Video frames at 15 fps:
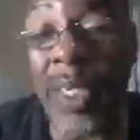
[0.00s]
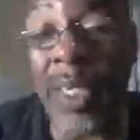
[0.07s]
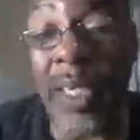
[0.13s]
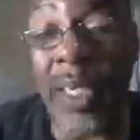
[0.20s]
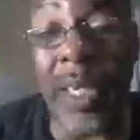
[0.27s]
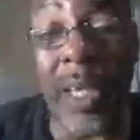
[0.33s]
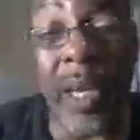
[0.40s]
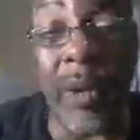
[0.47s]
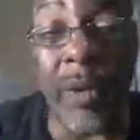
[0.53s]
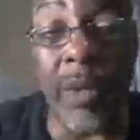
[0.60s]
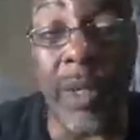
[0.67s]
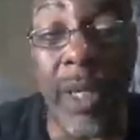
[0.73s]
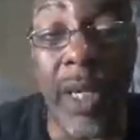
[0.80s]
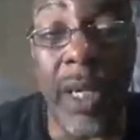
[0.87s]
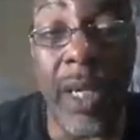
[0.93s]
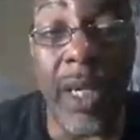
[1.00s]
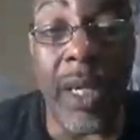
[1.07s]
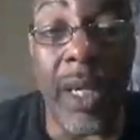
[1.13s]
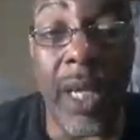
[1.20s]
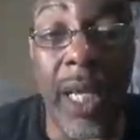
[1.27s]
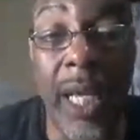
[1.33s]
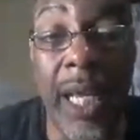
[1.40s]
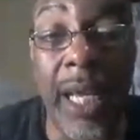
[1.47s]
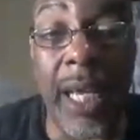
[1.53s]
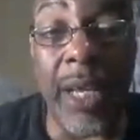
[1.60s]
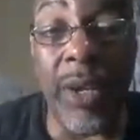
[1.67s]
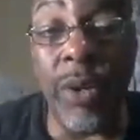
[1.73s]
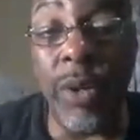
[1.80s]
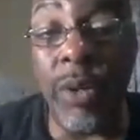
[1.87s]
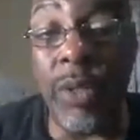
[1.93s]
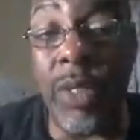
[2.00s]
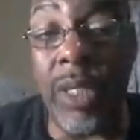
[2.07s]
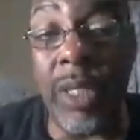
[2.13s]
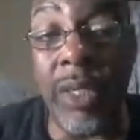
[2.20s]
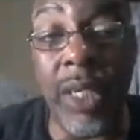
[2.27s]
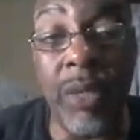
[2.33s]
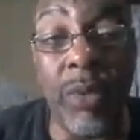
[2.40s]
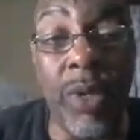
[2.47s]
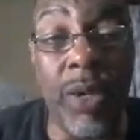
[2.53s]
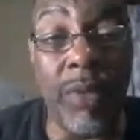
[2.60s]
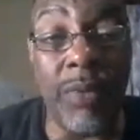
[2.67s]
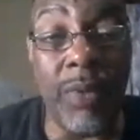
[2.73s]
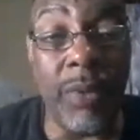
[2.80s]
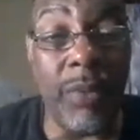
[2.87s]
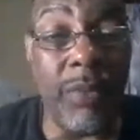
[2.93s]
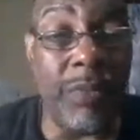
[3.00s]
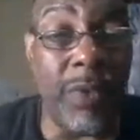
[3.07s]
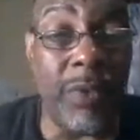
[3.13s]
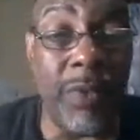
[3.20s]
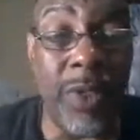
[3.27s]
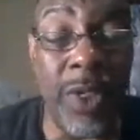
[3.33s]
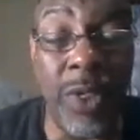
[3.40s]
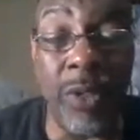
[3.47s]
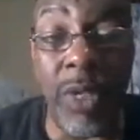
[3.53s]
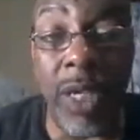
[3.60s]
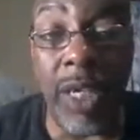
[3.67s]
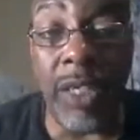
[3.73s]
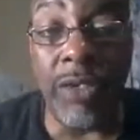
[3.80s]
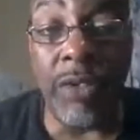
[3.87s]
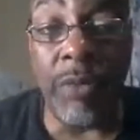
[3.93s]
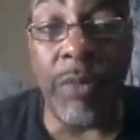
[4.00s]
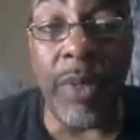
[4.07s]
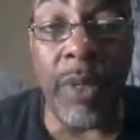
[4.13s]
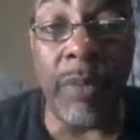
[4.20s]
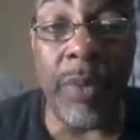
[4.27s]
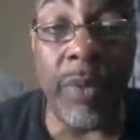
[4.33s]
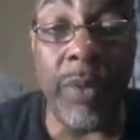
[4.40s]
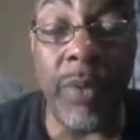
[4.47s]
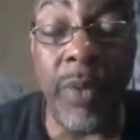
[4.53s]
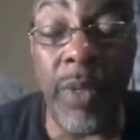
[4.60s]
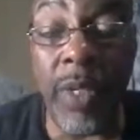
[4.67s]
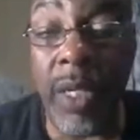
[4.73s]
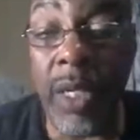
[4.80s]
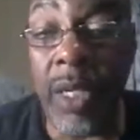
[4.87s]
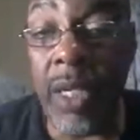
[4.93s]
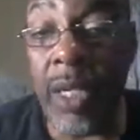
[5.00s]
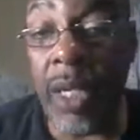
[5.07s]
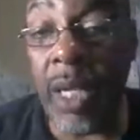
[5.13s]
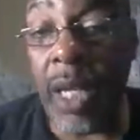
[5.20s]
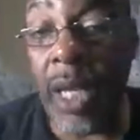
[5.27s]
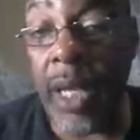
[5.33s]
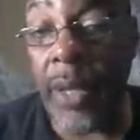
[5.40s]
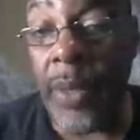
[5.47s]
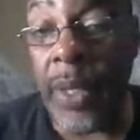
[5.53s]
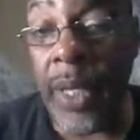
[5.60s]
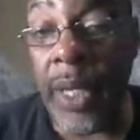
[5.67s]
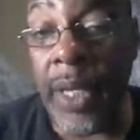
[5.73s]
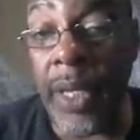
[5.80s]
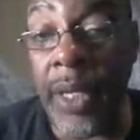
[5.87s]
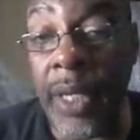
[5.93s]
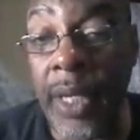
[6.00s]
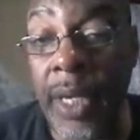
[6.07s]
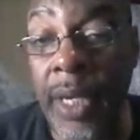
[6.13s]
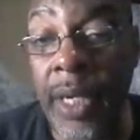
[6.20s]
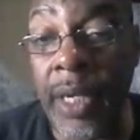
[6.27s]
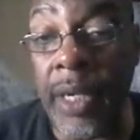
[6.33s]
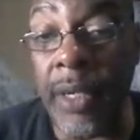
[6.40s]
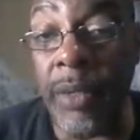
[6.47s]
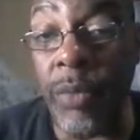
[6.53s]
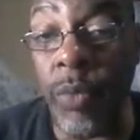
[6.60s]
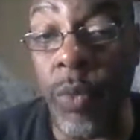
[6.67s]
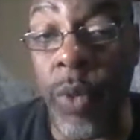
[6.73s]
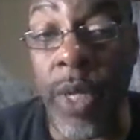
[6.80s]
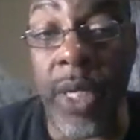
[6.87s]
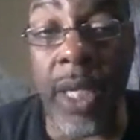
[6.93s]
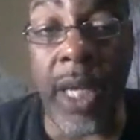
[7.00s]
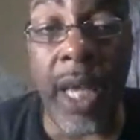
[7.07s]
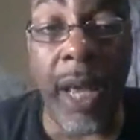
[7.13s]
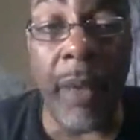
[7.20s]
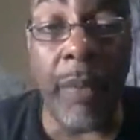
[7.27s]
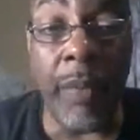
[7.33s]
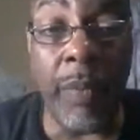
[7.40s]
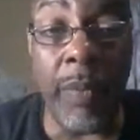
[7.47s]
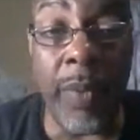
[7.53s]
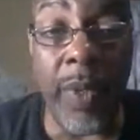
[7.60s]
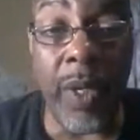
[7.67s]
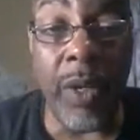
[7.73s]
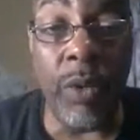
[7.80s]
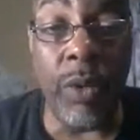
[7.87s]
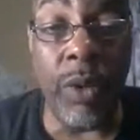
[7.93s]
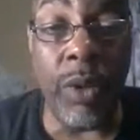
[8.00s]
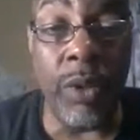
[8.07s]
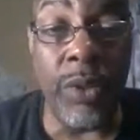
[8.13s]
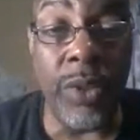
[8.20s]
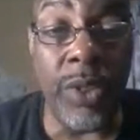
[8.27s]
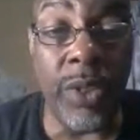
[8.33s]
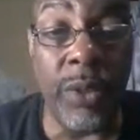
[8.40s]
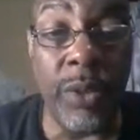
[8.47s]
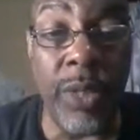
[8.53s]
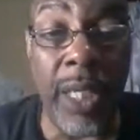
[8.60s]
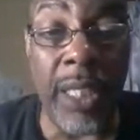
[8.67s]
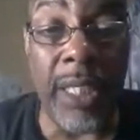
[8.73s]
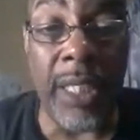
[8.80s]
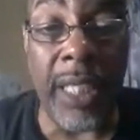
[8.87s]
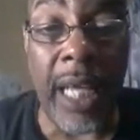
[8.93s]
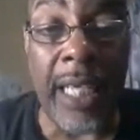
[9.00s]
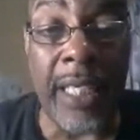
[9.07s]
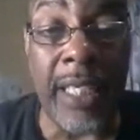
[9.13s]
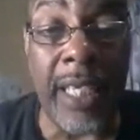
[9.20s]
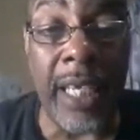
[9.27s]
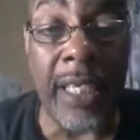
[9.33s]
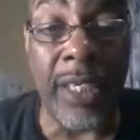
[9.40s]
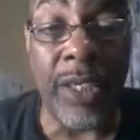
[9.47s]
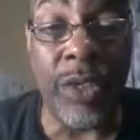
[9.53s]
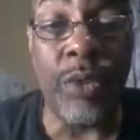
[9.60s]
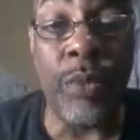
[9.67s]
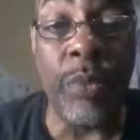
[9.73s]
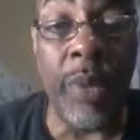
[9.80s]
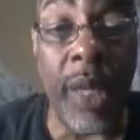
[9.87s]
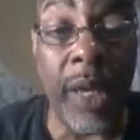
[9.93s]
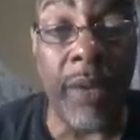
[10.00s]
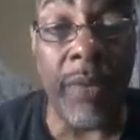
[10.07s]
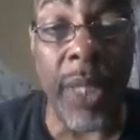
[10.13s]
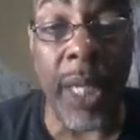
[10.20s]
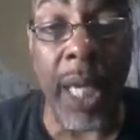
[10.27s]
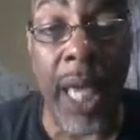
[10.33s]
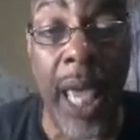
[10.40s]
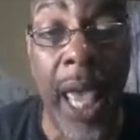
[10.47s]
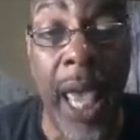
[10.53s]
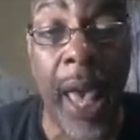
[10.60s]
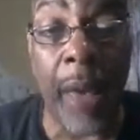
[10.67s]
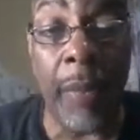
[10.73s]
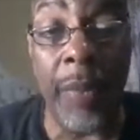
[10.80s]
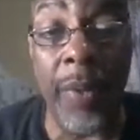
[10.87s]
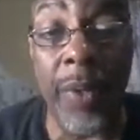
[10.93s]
But it can hold anywhere from 50 to 100 people, and then when the camp grows to a size that's too big for the camp,